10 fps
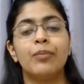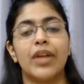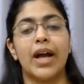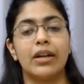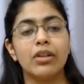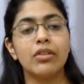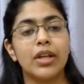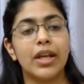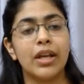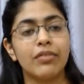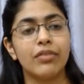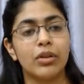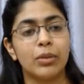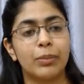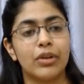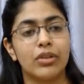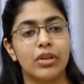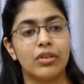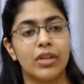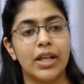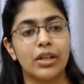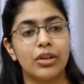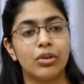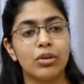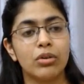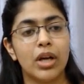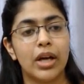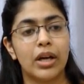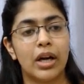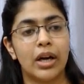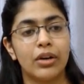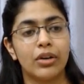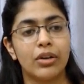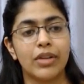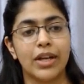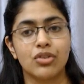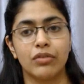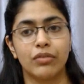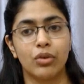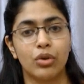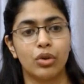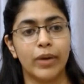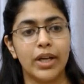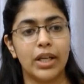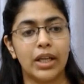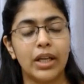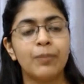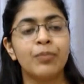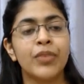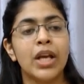That is, if the person is saying that, under section 420,